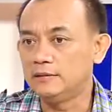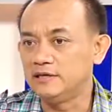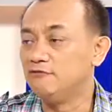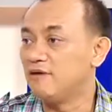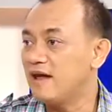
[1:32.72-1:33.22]

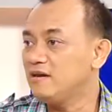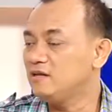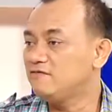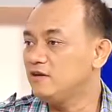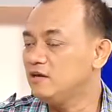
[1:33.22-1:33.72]
Iranian
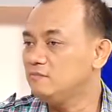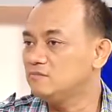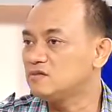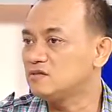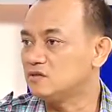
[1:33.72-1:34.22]

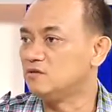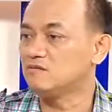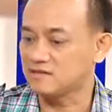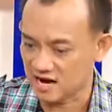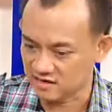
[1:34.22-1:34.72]
films,
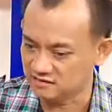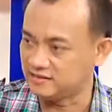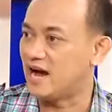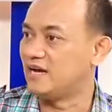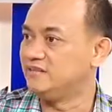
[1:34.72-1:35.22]
kind of
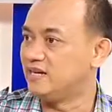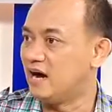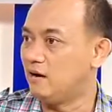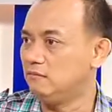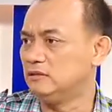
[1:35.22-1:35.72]
died
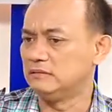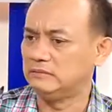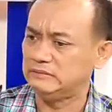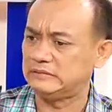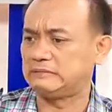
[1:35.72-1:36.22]
down,
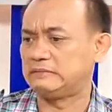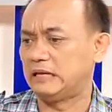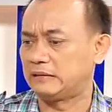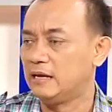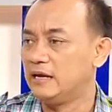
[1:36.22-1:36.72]
it's
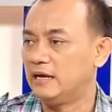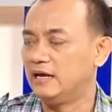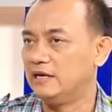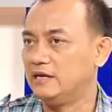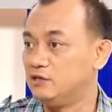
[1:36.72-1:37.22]
like
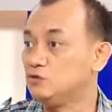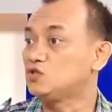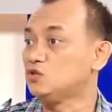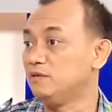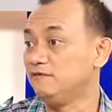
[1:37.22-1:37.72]
they used
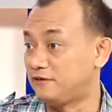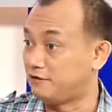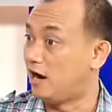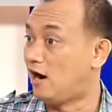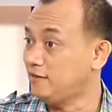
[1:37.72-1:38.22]
to be very
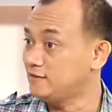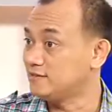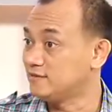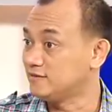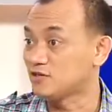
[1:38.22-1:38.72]
hot,
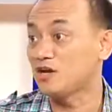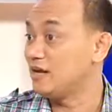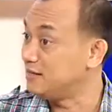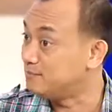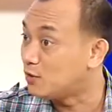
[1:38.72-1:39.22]
not
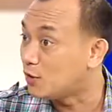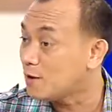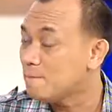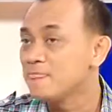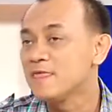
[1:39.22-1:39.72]
anymore.
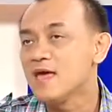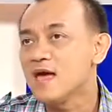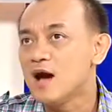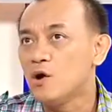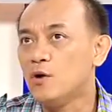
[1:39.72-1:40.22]

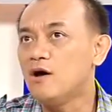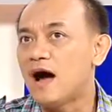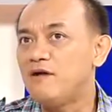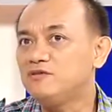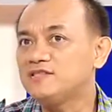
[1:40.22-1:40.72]
Well,
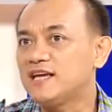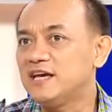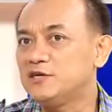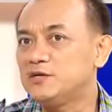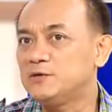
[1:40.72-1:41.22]
I would say,
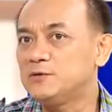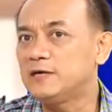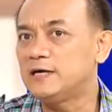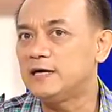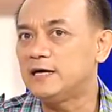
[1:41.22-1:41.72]

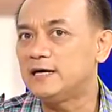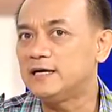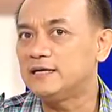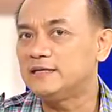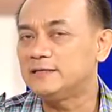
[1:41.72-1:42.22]

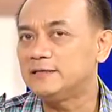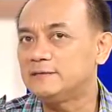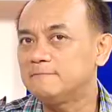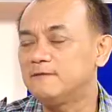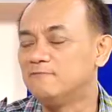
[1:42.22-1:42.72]

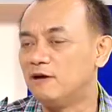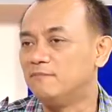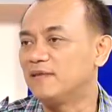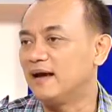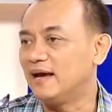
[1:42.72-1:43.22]
well,
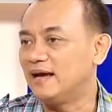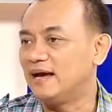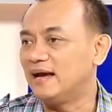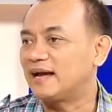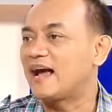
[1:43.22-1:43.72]

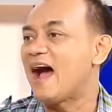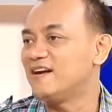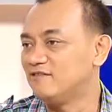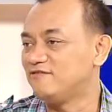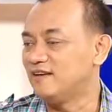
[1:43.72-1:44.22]
kind
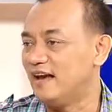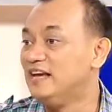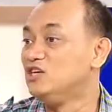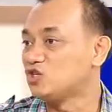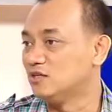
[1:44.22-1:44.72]
of
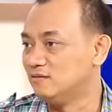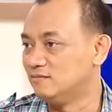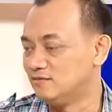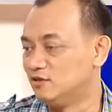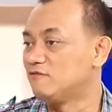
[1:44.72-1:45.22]
Asian,
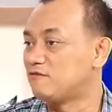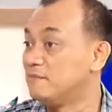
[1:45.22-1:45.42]
from